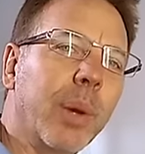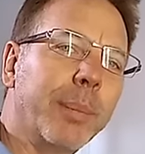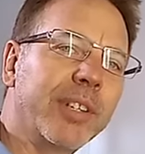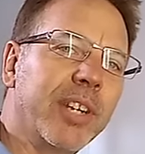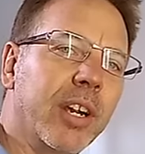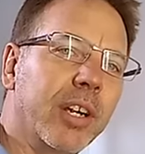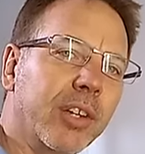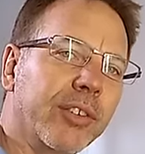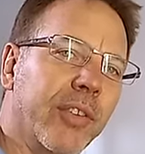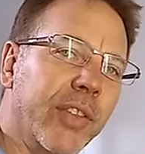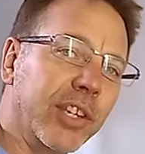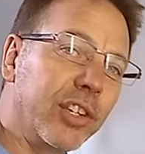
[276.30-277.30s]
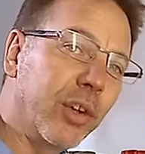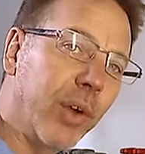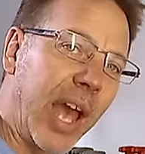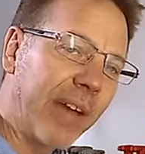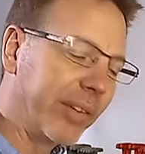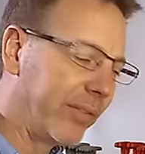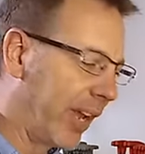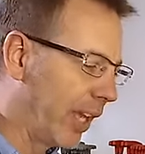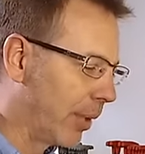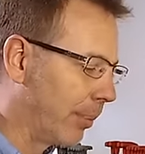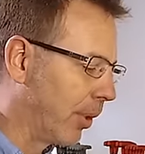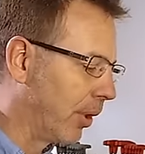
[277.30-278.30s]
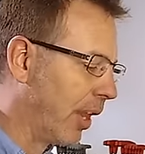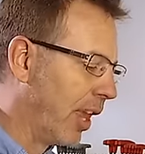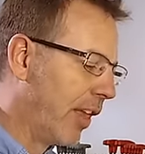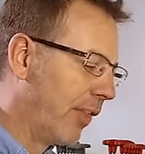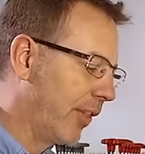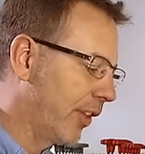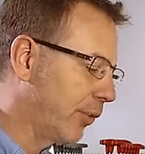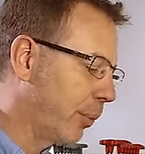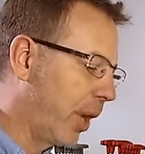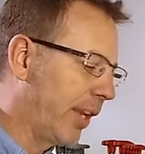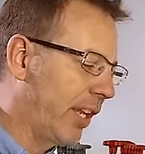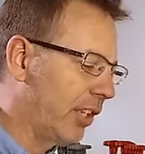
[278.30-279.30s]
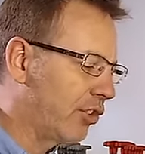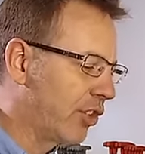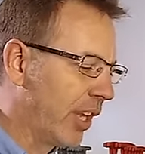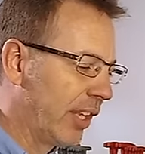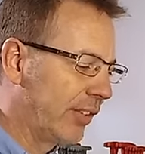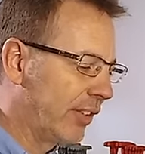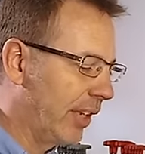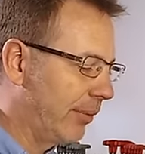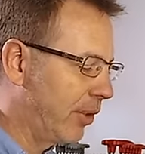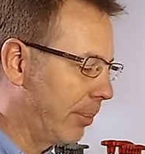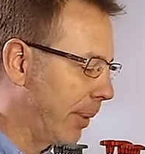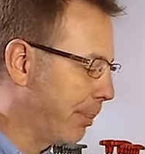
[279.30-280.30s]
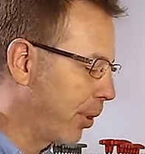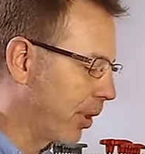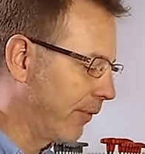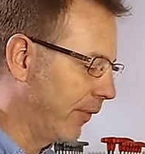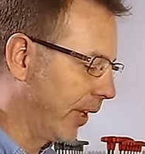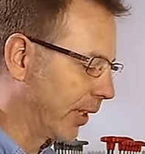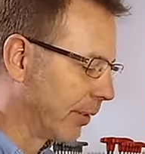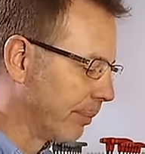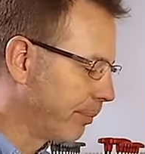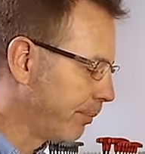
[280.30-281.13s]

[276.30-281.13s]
what materials that you have available. This one inch seems to be perfect.